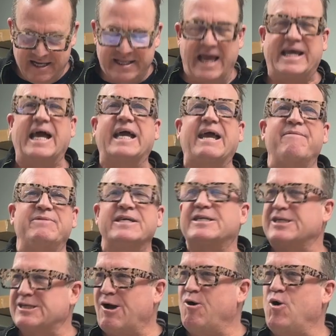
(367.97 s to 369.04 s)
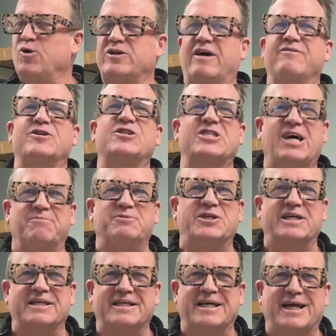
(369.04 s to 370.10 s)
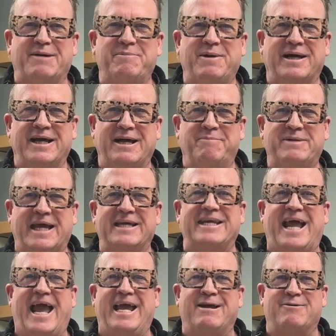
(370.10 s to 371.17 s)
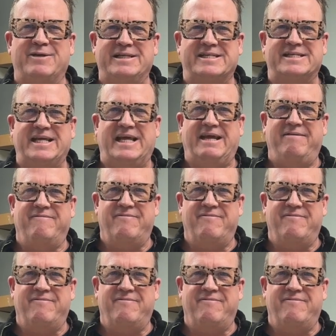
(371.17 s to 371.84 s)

they could give, this is a whole nother subject that I'm getting angry, Steve.